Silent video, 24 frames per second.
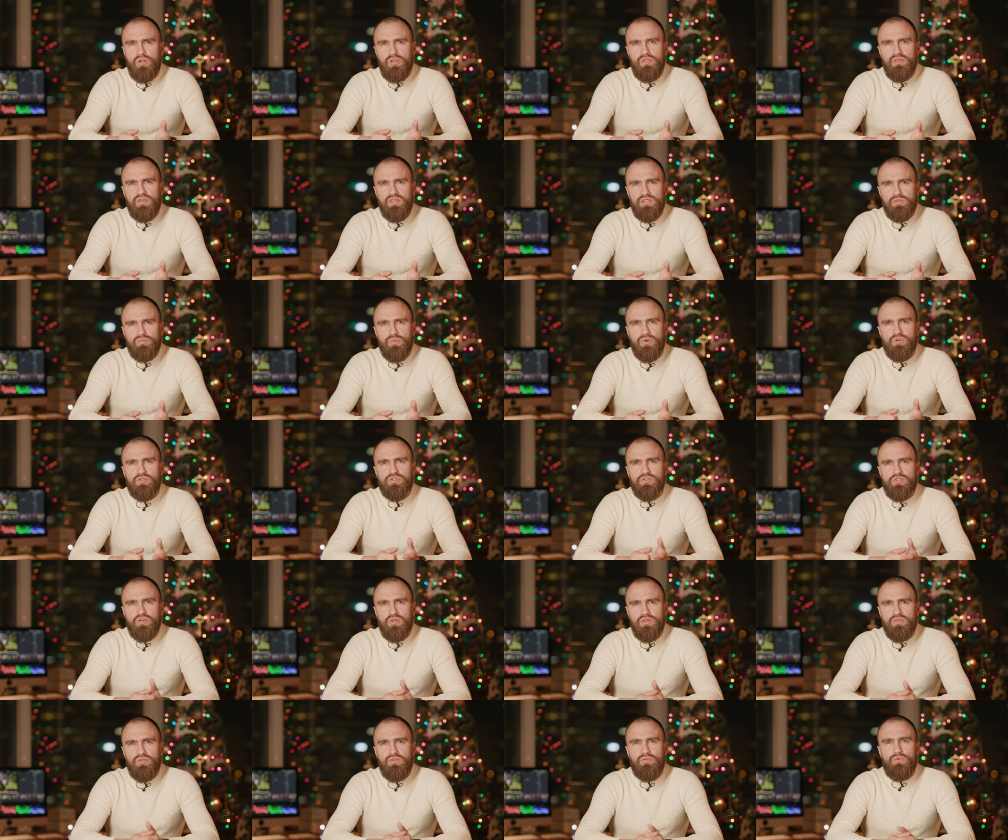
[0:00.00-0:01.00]
all this was
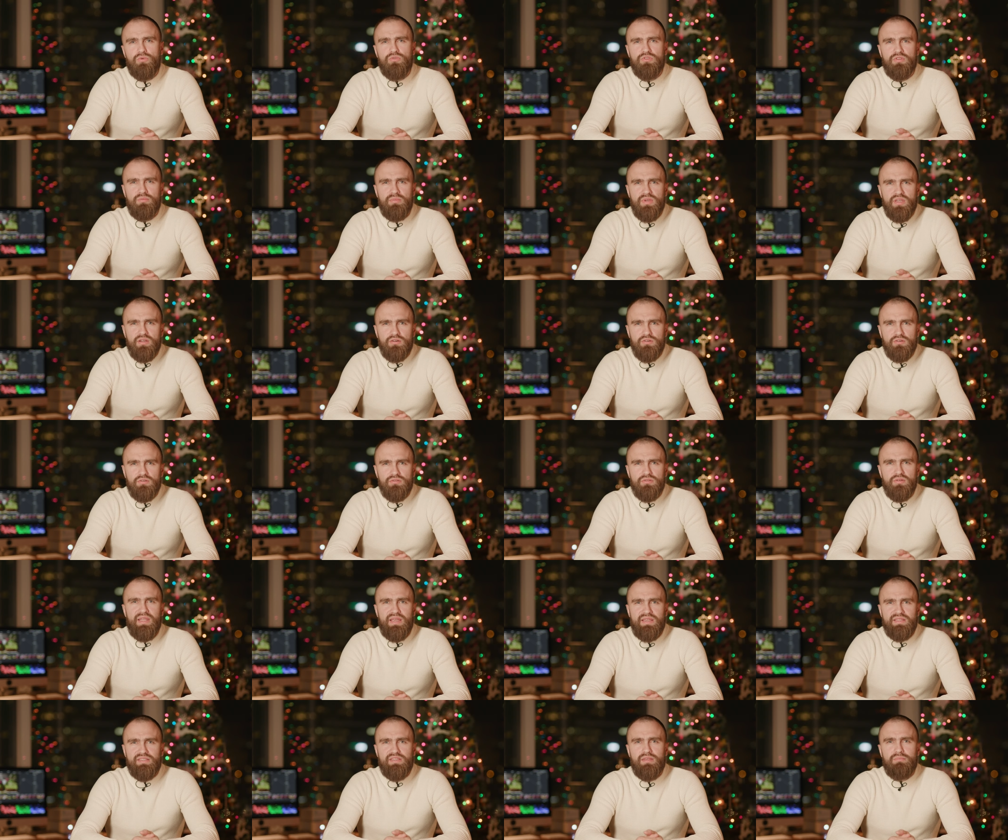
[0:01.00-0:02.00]
shot through the mirror
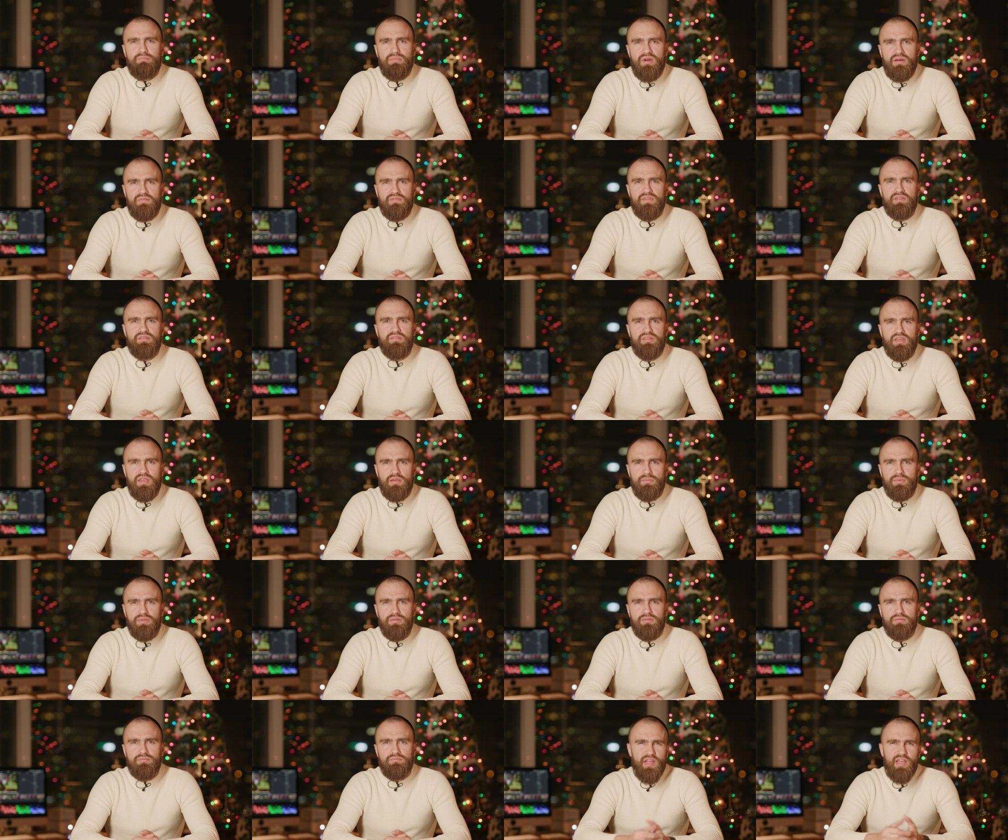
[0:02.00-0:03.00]
placed above the
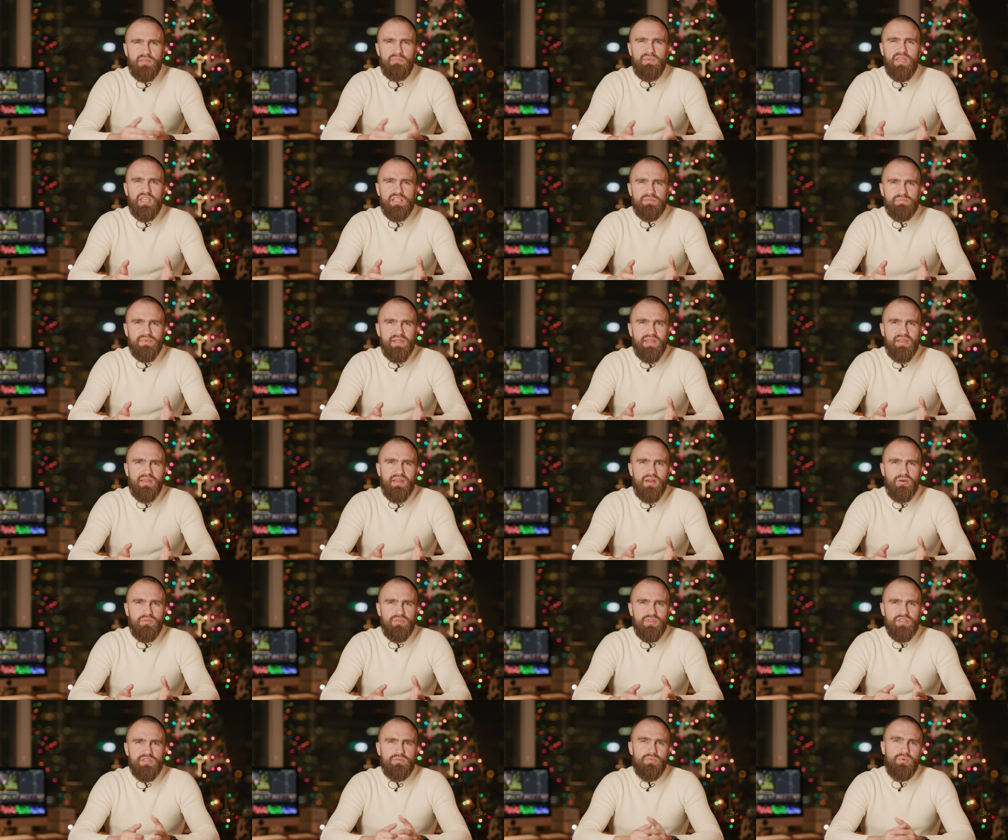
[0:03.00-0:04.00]
table. Let me explain
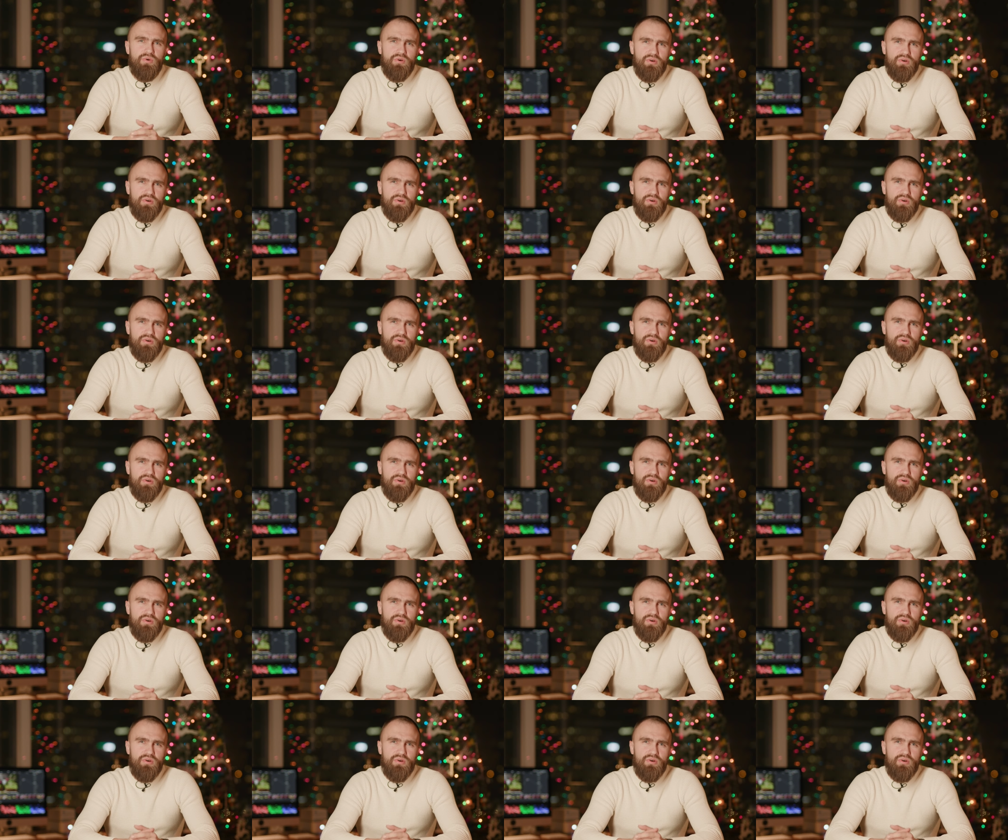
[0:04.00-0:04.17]
how this